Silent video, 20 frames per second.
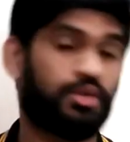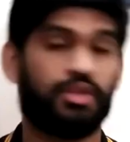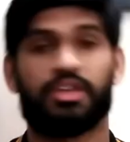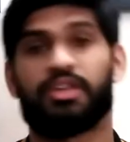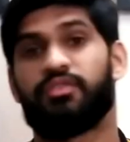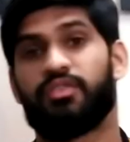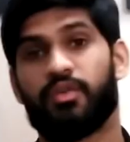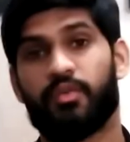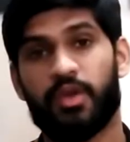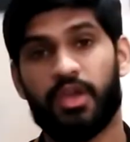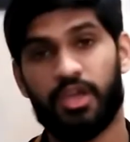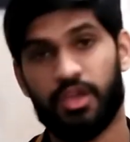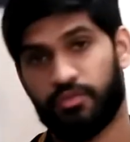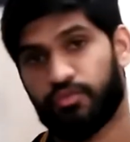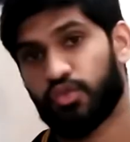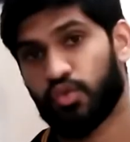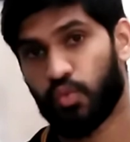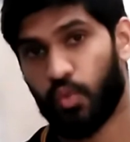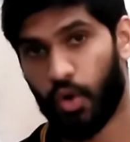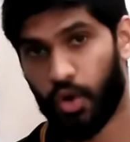the giveaway
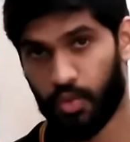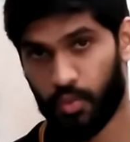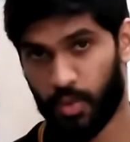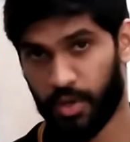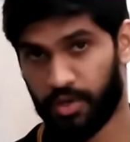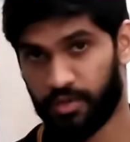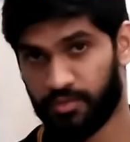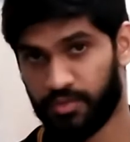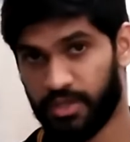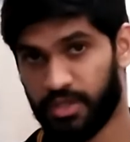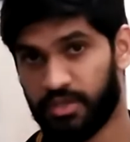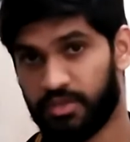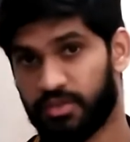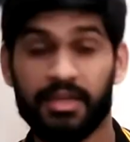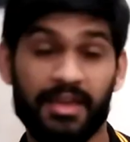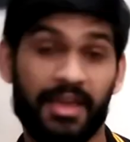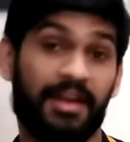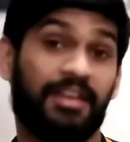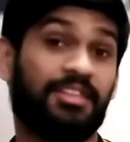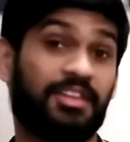if you want one of these.
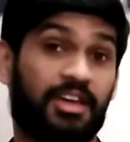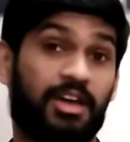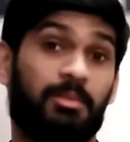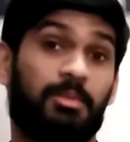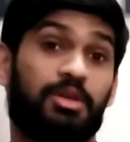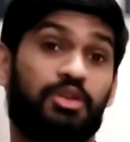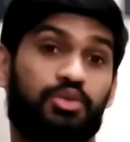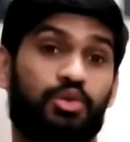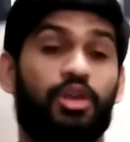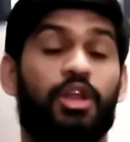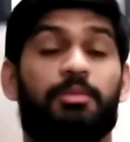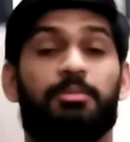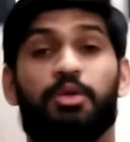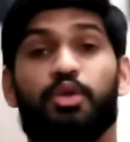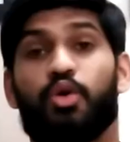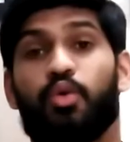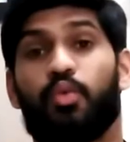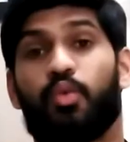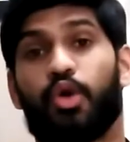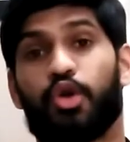Get in the comments to let me
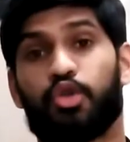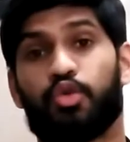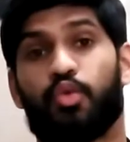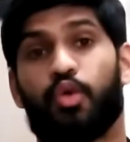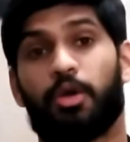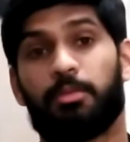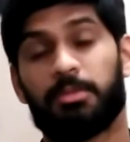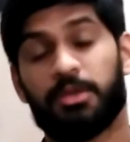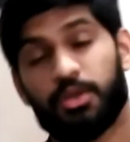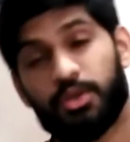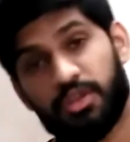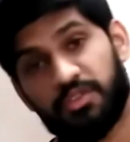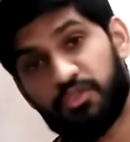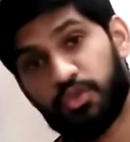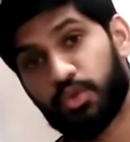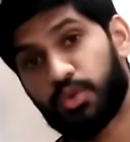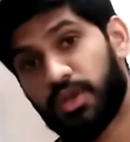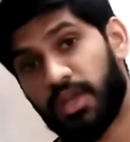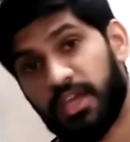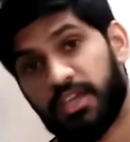know what you want me to
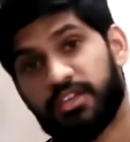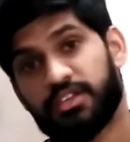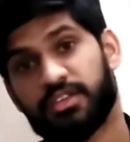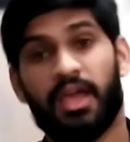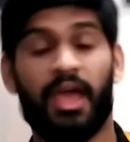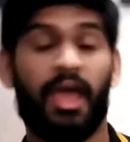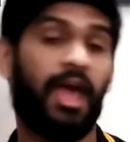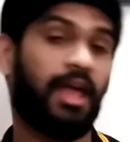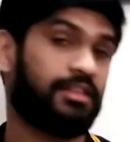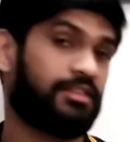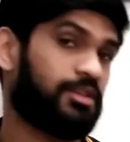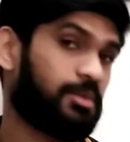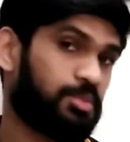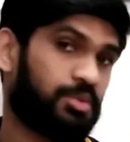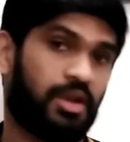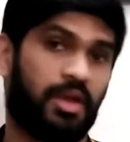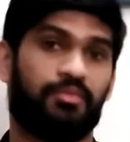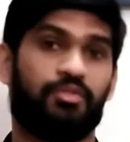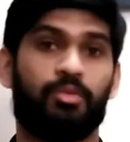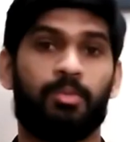review next, and
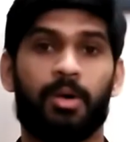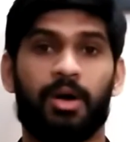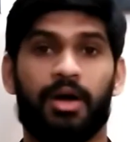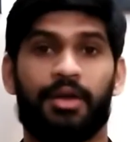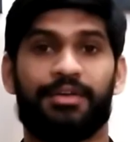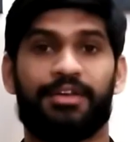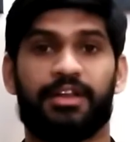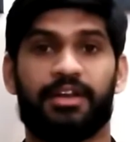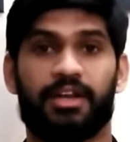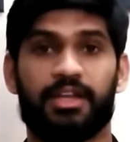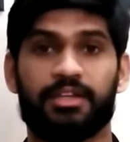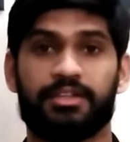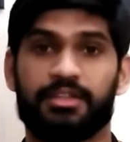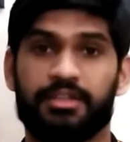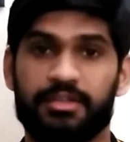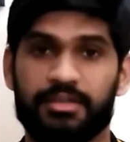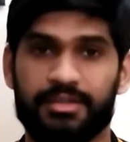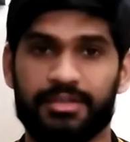subscribe for more content like this.